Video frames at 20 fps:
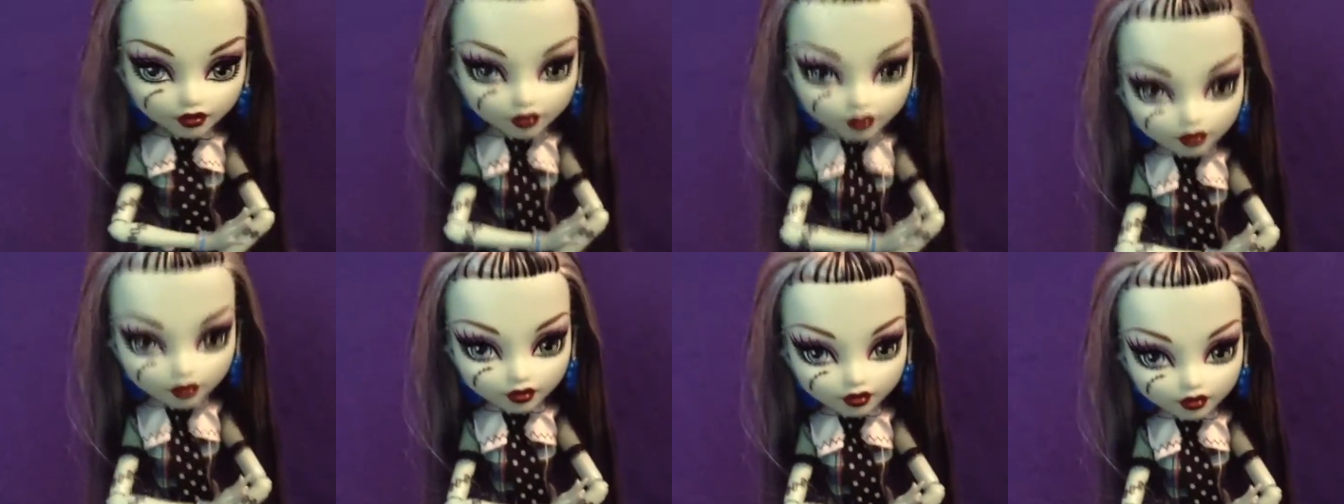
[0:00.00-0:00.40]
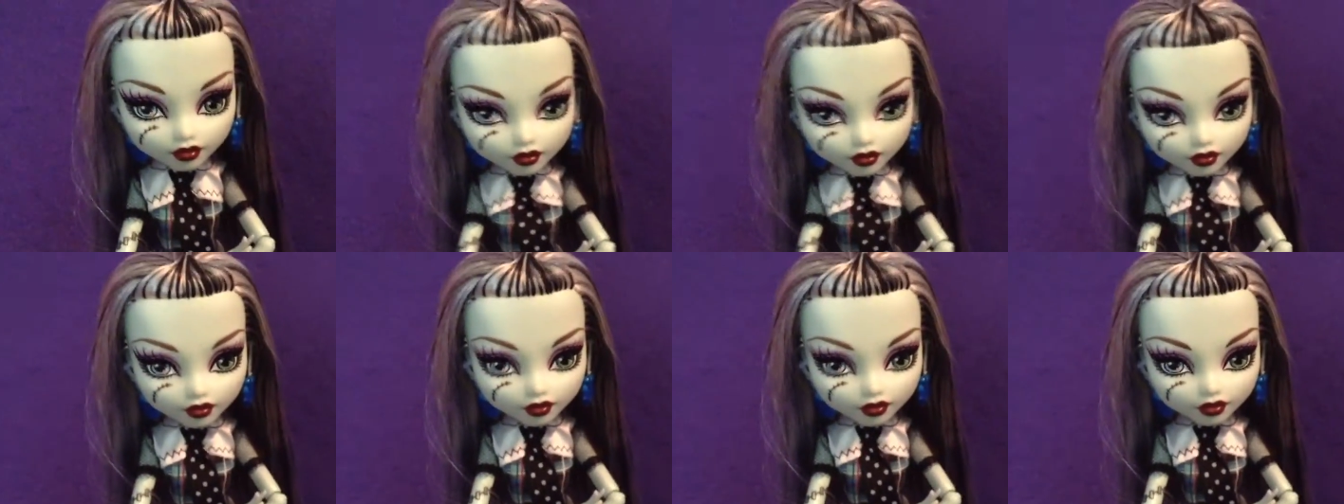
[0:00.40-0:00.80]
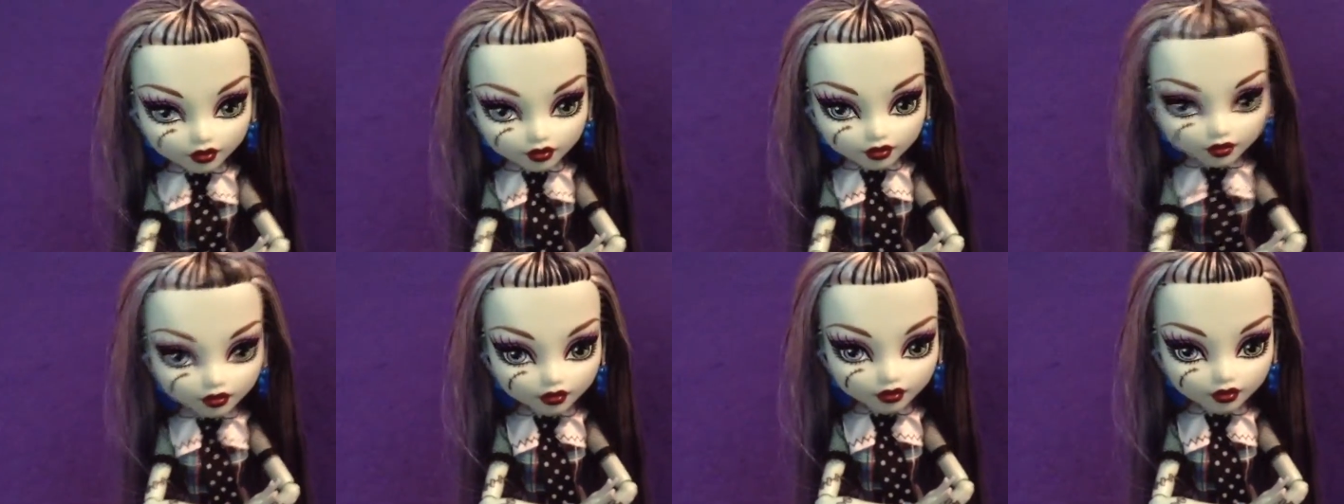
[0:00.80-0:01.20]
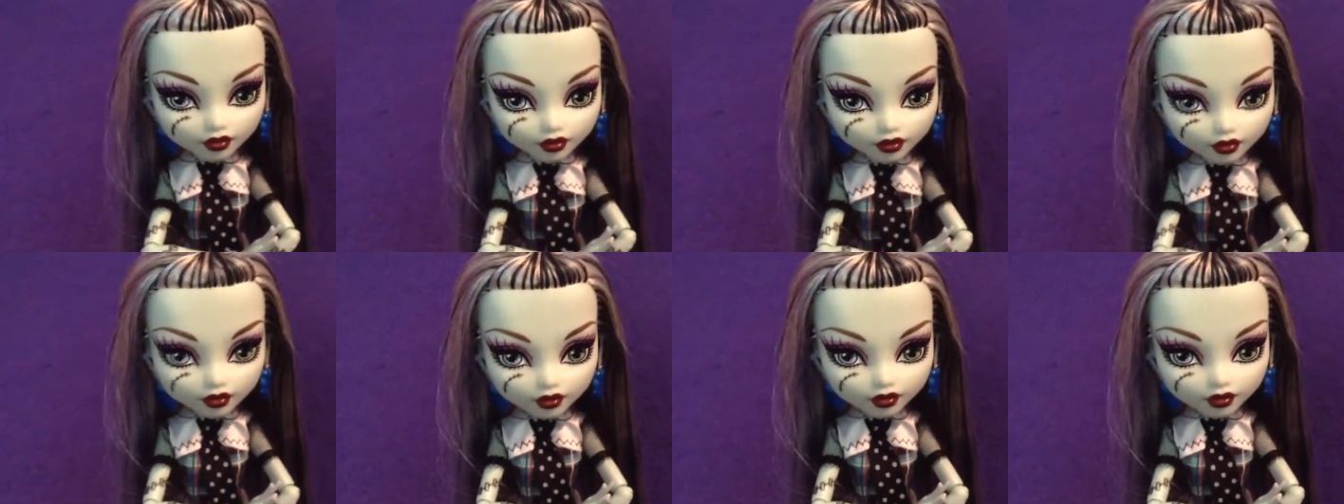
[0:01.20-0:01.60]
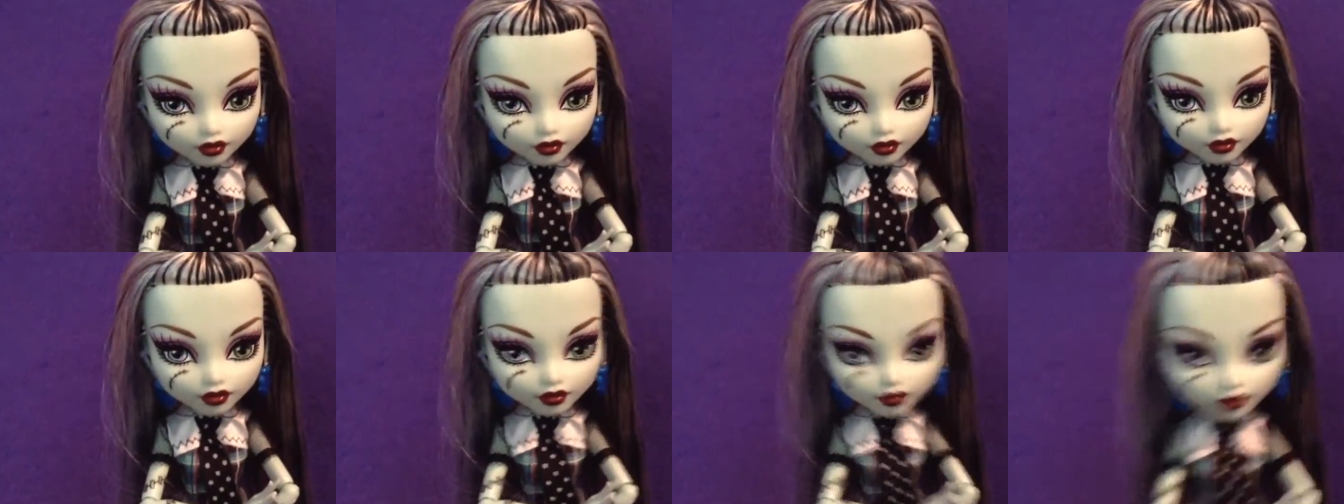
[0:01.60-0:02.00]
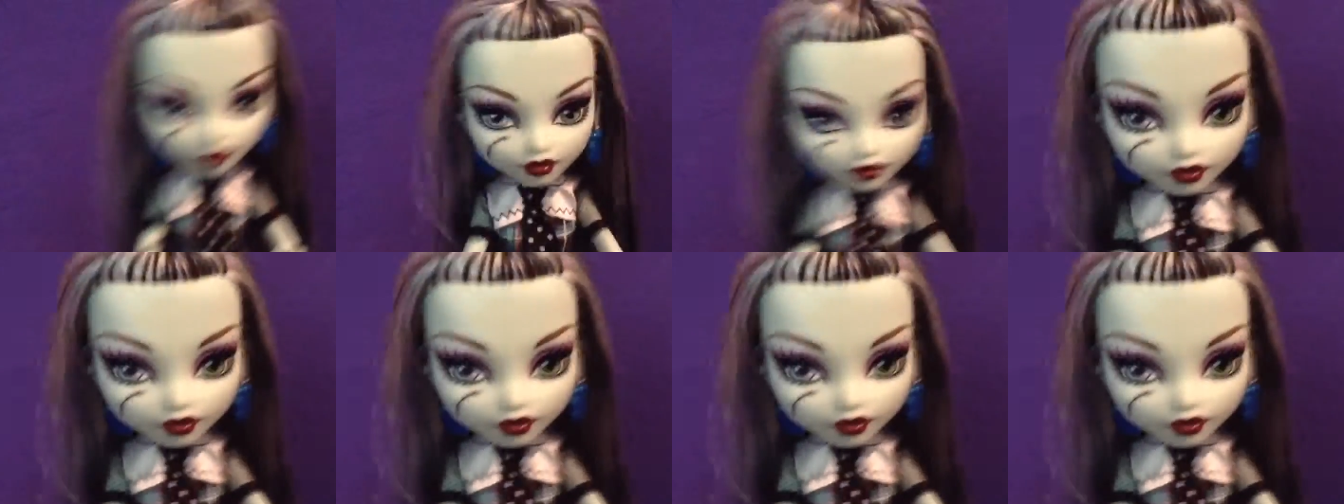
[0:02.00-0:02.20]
just like regular Barbie dolls and stuff.